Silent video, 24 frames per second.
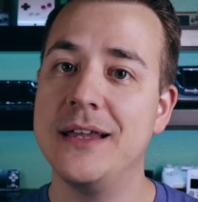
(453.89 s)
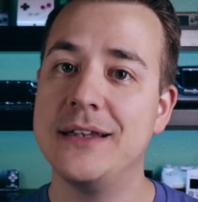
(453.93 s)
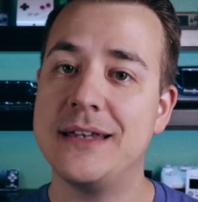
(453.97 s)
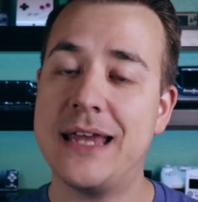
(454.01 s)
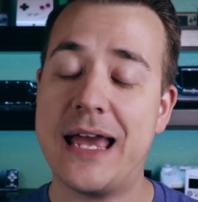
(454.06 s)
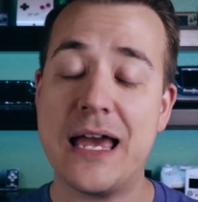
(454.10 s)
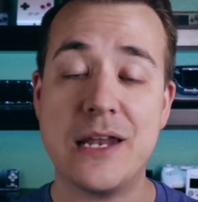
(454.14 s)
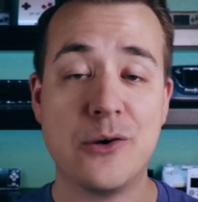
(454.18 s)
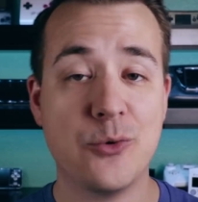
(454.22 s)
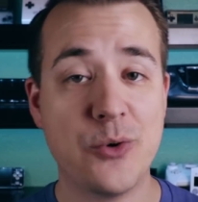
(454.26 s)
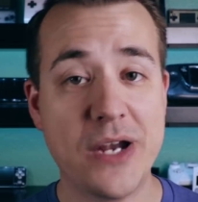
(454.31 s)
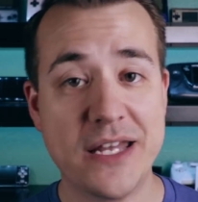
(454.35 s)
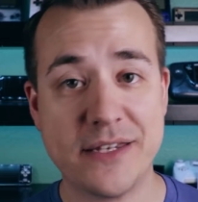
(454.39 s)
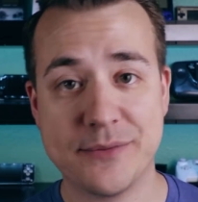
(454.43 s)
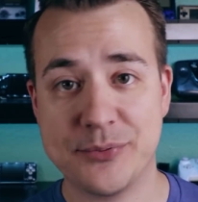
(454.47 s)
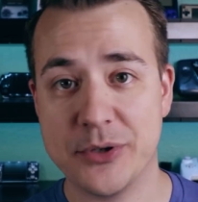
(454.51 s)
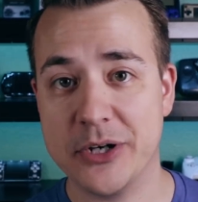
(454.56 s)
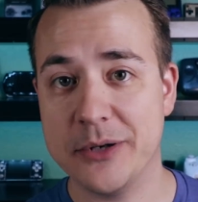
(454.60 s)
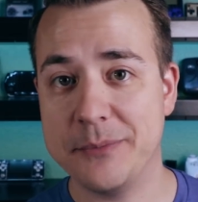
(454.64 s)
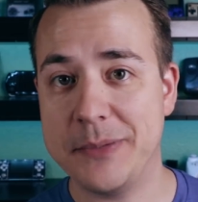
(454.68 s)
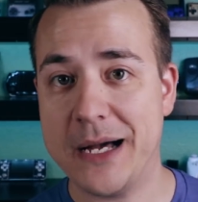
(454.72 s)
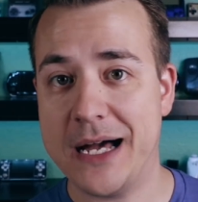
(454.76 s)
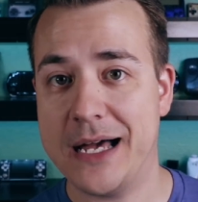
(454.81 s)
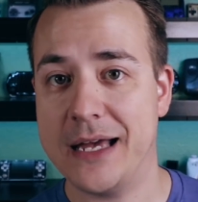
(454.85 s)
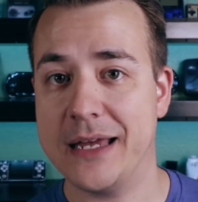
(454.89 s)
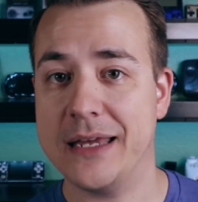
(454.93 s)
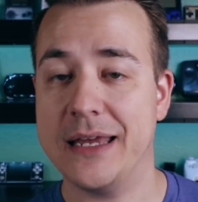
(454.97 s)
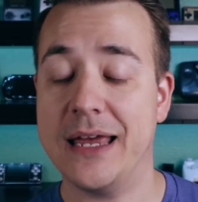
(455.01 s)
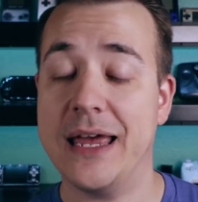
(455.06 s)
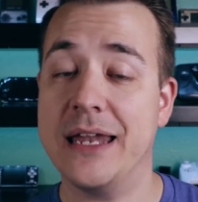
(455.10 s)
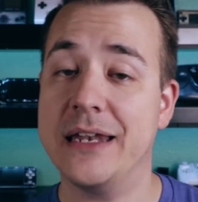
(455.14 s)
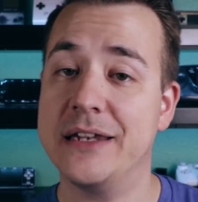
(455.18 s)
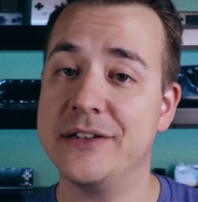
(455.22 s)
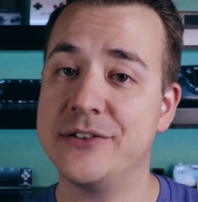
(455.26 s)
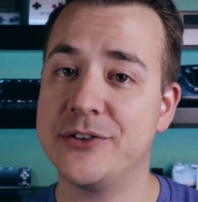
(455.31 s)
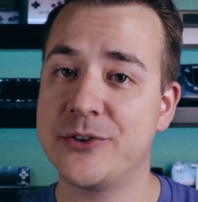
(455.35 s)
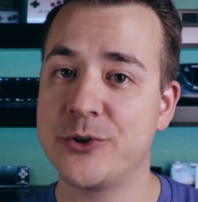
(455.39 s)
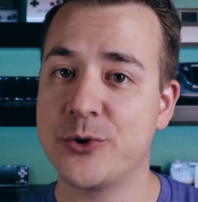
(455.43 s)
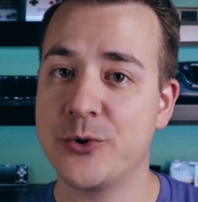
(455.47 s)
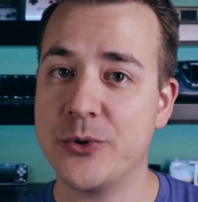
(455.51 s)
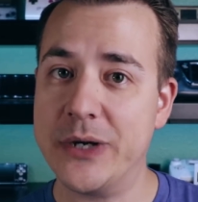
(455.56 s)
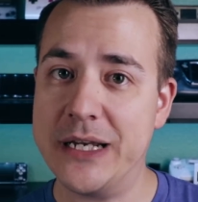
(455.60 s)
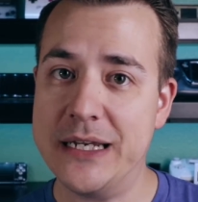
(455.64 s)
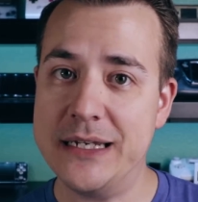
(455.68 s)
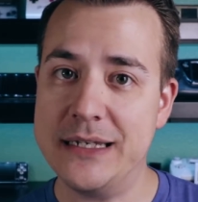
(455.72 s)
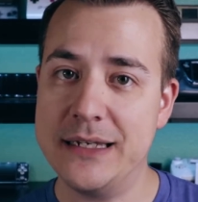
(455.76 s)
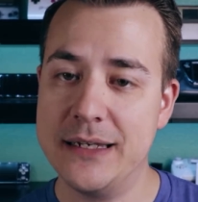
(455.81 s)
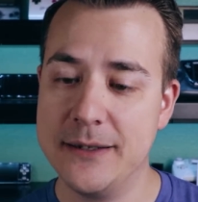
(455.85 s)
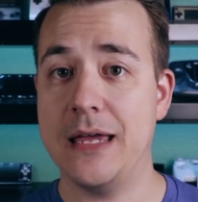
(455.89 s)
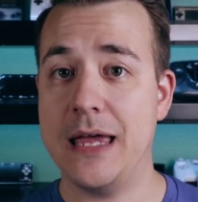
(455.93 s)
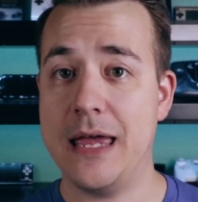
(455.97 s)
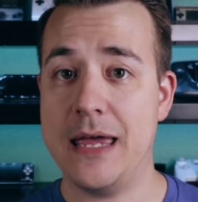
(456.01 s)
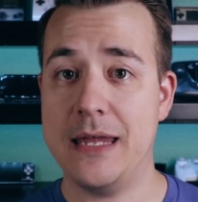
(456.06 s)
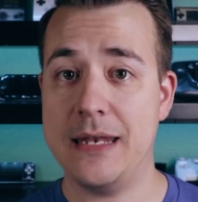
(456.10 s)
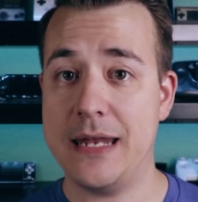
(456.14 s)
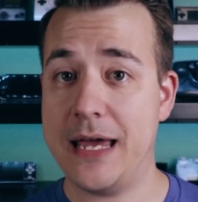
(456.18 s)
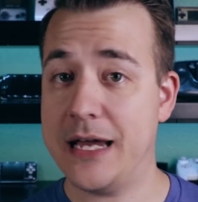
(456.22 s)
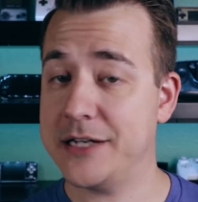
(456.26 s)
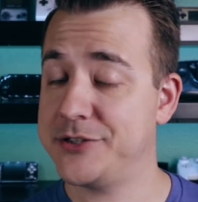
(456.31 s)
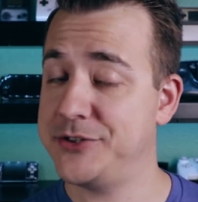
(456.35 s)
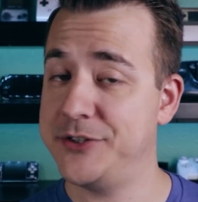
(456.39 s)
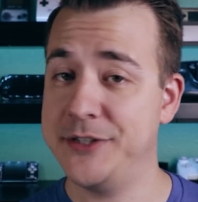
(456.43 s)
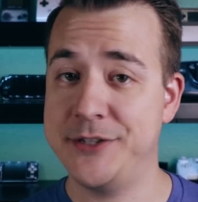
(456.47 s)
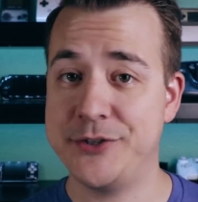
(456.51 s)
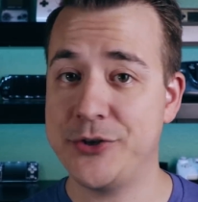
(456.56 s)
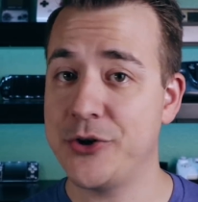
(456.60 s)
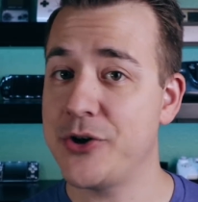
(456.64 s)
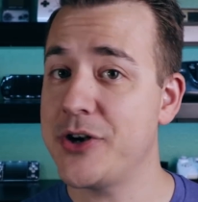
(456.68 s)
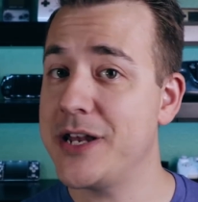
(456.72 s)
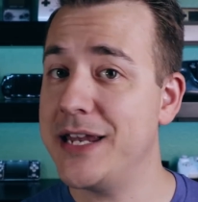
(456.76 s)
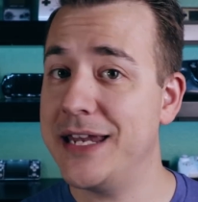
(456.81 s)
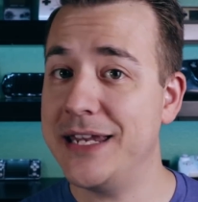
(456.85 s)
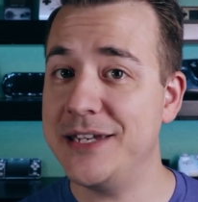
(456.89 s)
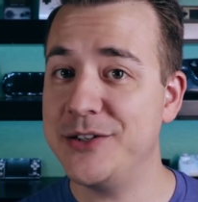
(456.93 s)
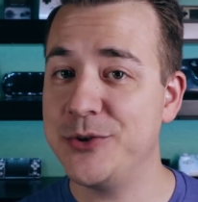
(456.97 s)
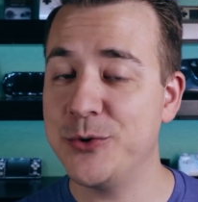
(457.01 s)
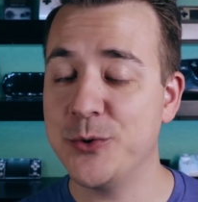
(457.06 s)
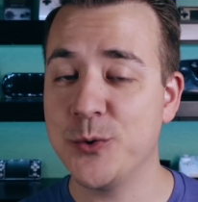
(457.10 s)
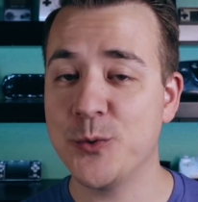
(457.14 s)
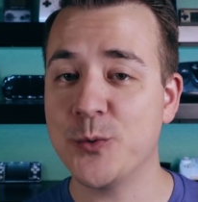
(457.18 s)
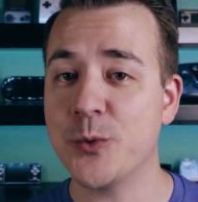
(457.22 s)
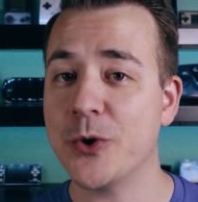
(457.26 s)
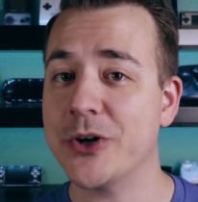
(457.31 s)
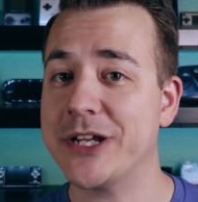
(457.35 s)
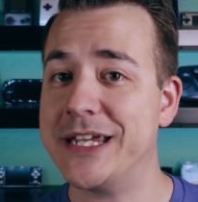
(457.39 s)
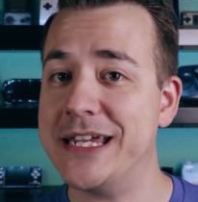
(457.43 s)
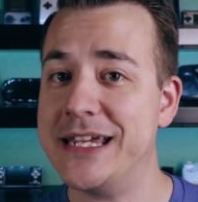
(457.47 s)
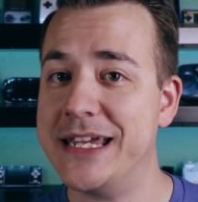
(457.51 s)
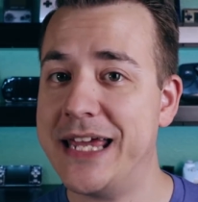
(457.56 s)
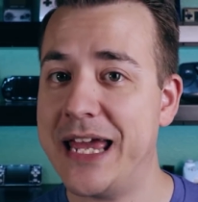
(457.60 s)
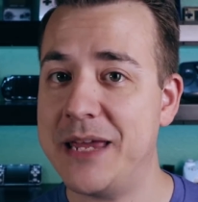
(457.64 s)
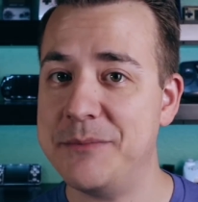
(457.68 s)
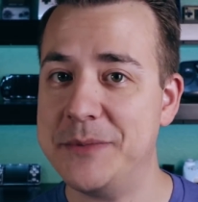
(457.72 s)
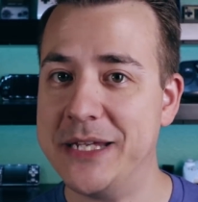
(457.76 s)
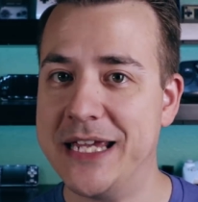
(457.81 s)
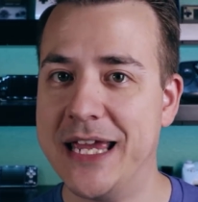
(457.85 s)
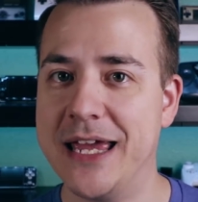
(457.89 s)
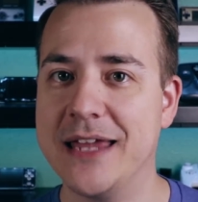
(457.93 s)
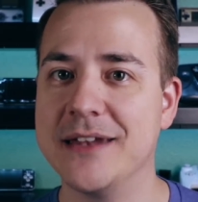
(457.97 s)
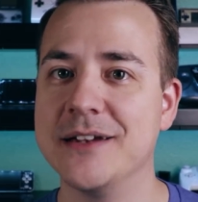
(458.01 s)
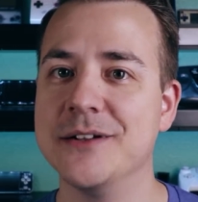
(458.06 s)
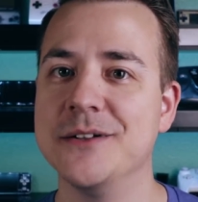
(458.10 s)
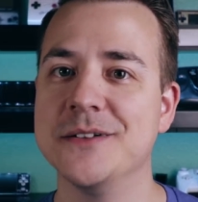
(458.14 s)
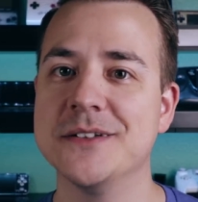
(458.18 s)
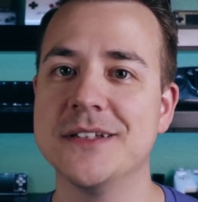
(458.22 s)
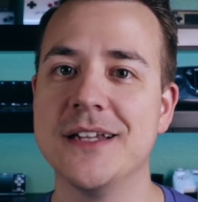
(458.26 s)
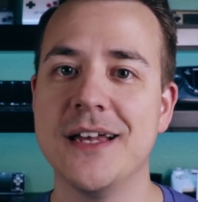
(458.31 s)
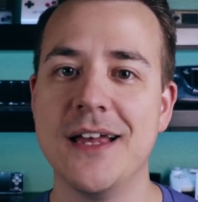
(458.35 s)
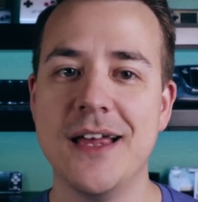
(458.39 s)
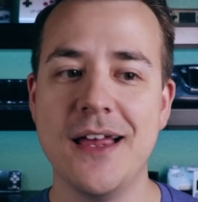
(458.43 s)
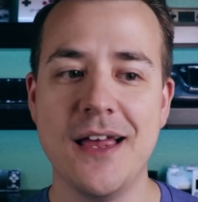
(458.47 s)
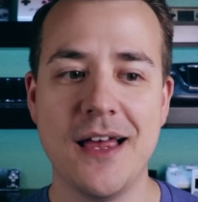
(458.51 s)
to add a Raspberry Pi and a screen and actually turn it into a working gaming handheld.